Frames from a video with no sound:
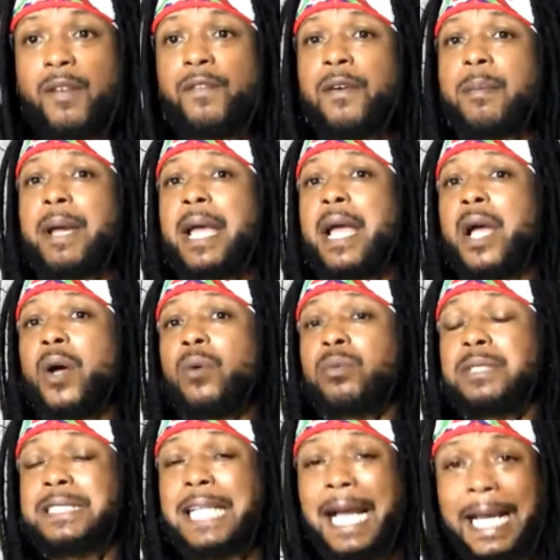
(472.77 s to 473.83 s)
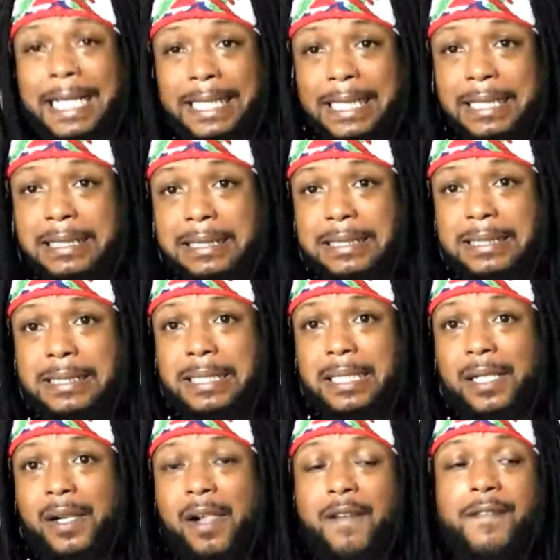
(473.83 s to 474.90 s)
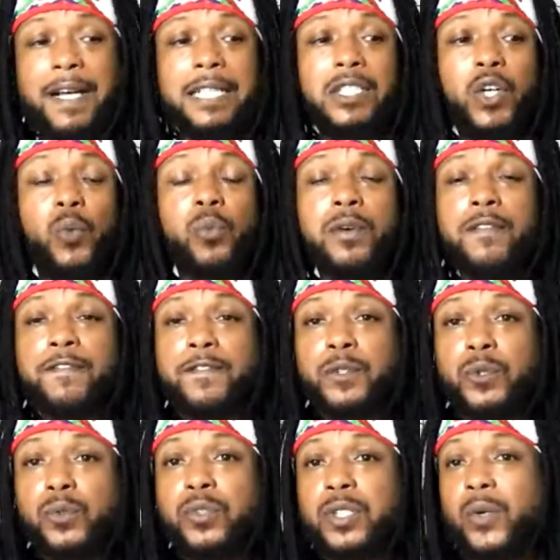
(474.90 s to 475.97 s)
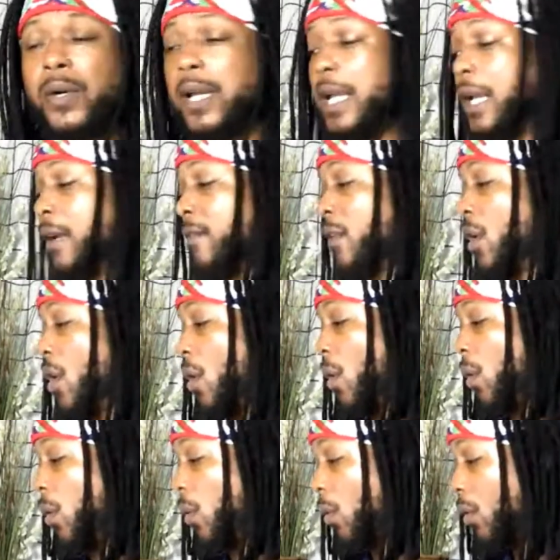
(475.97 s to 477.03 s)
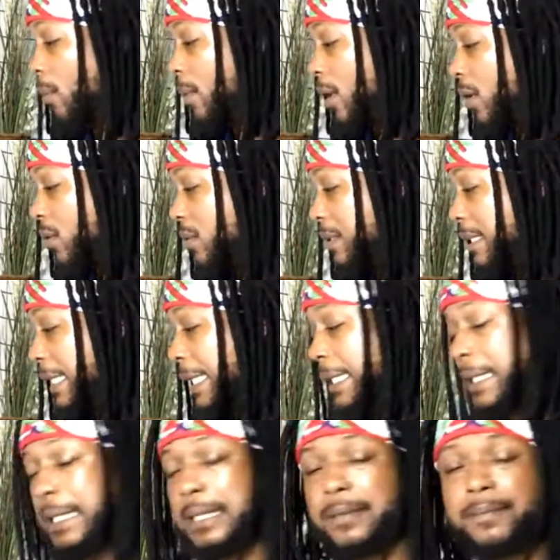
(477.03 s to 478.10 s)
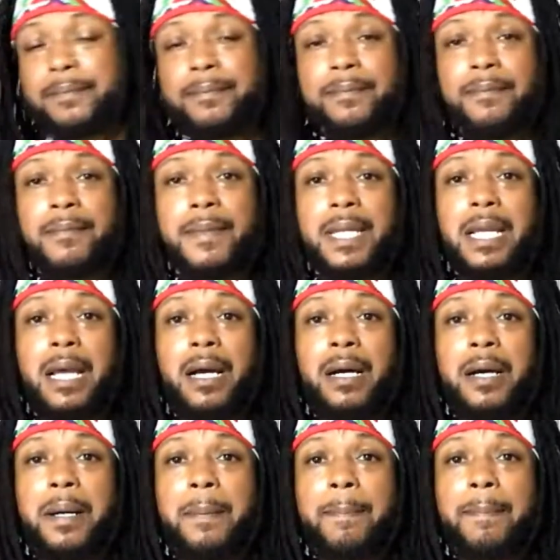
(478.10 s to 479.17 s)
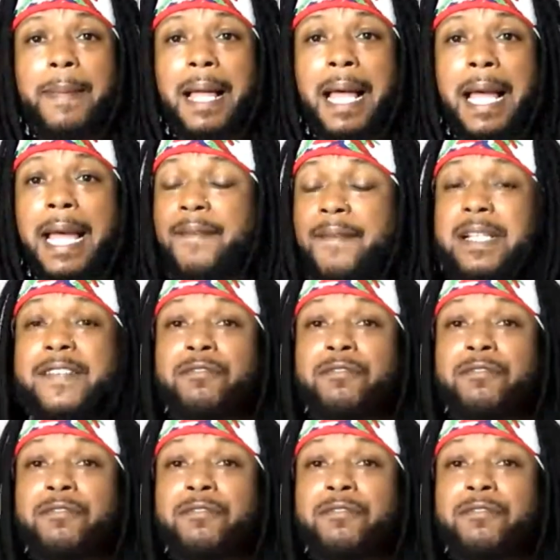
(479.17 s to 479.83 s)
from our diet, find out what foods don't have hormones in it. I haven't